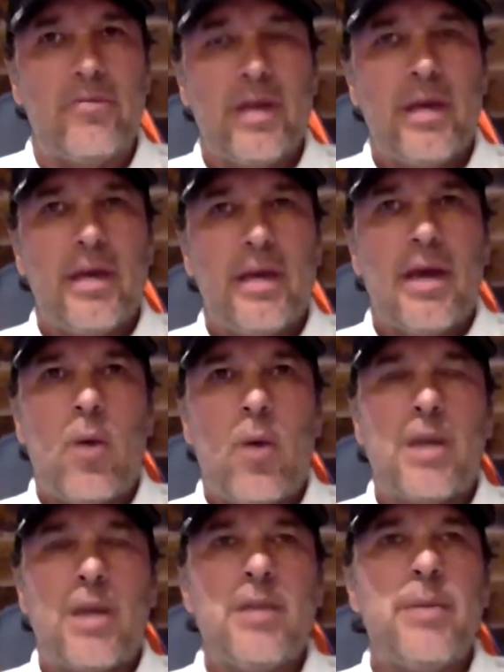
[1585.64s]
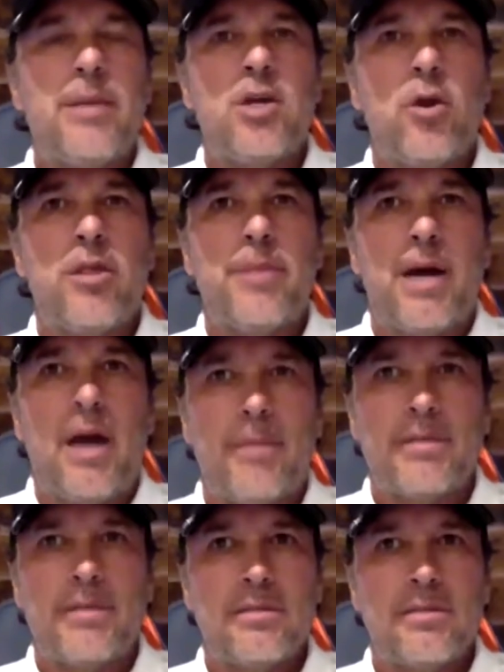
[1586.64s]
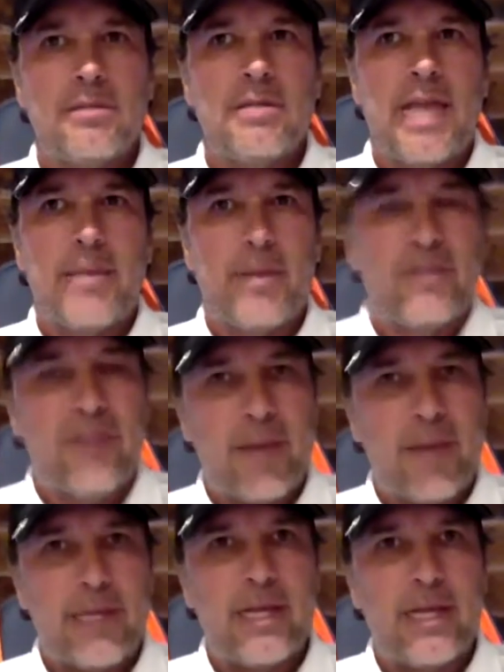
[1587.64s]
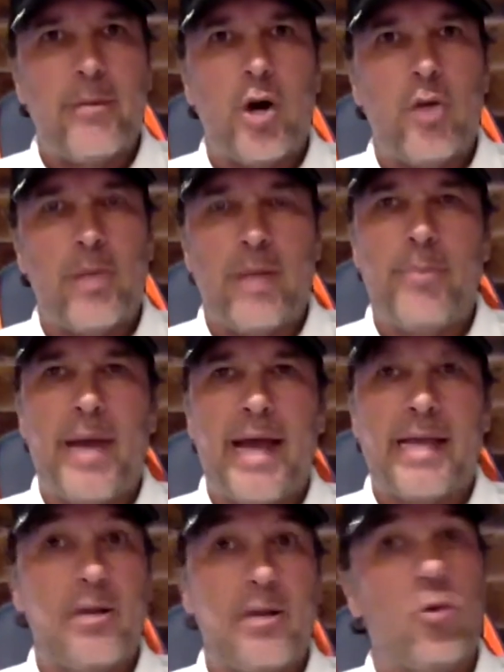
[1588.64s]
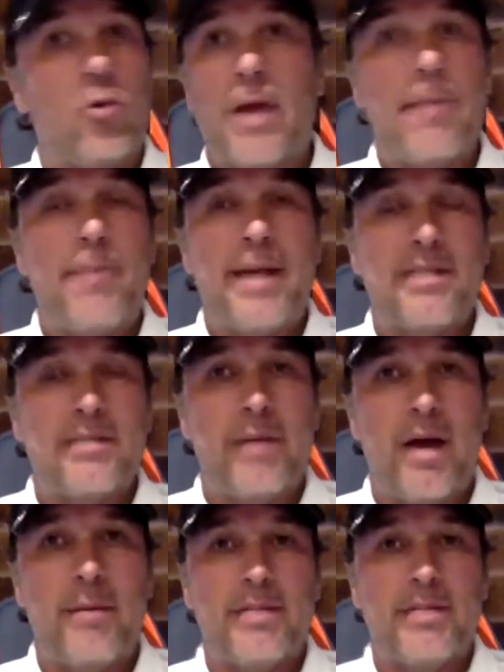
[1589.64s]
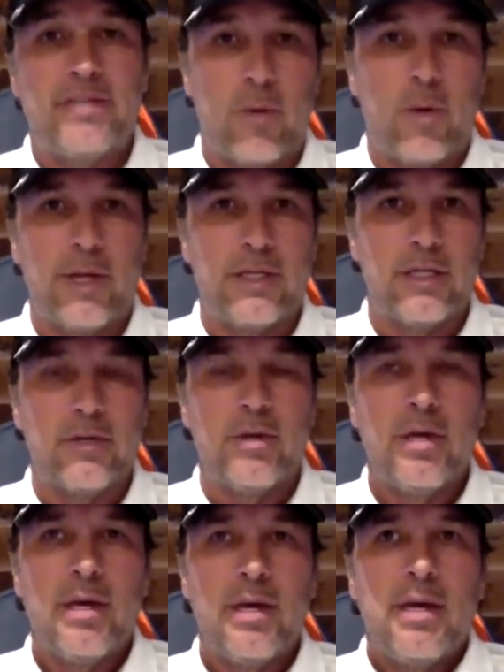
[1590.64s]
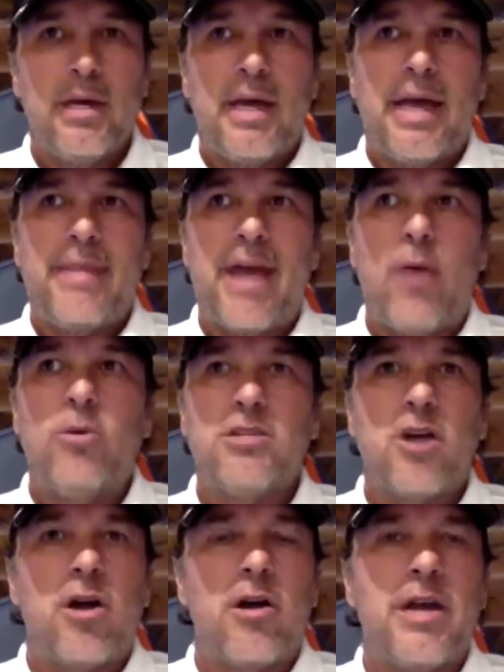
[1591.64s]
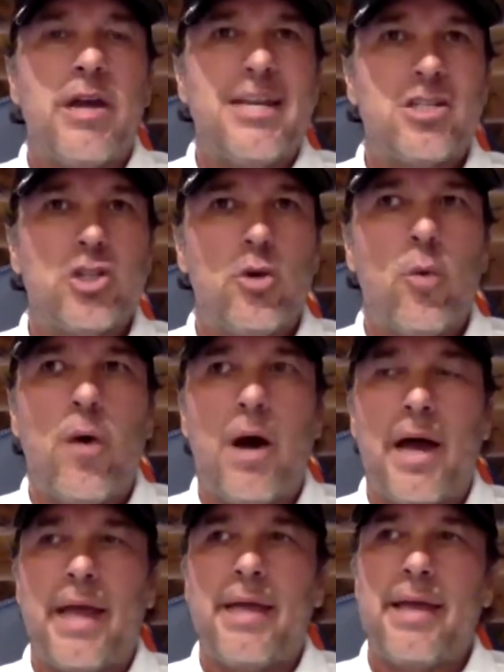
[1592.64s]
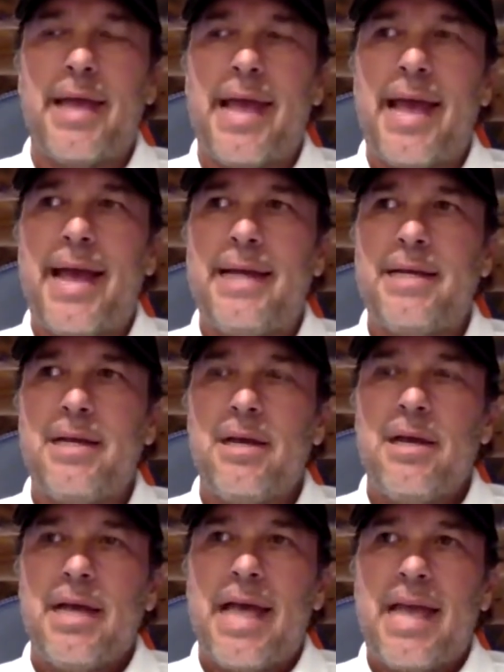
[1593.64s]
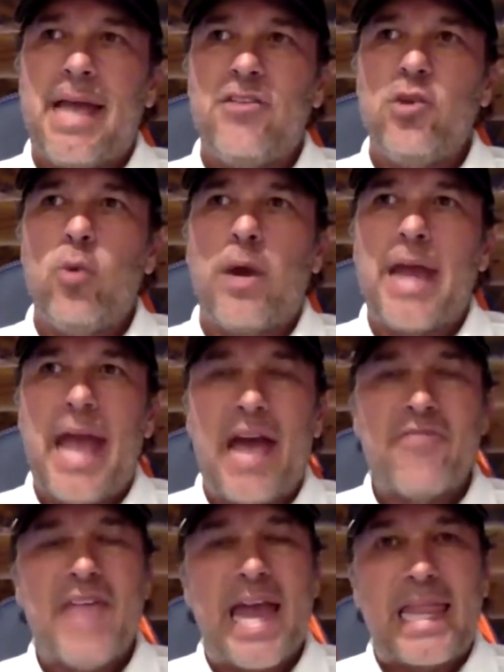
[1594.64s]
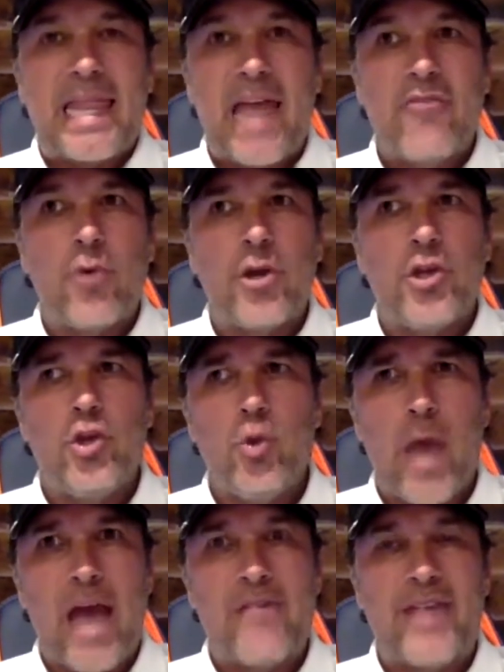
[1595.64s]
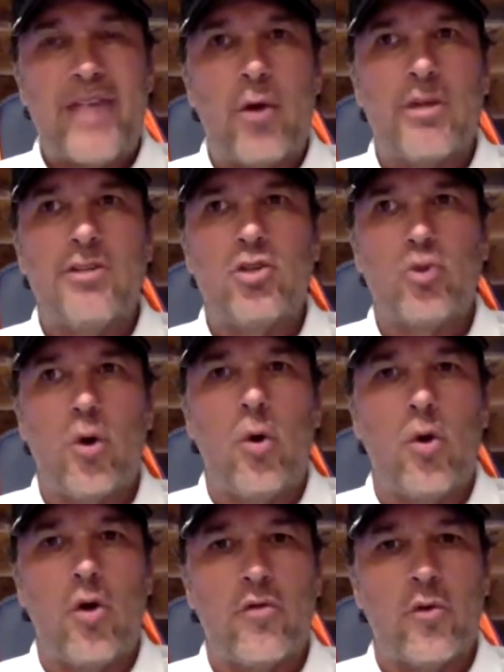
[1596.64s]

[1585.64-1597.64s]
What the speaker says: I wanted to be able to go to the Bahamas, take my family, come home, unpack, and go right back to the Bahamas if I wanted to. That was our initial why. And if you want to have that life where you have now control over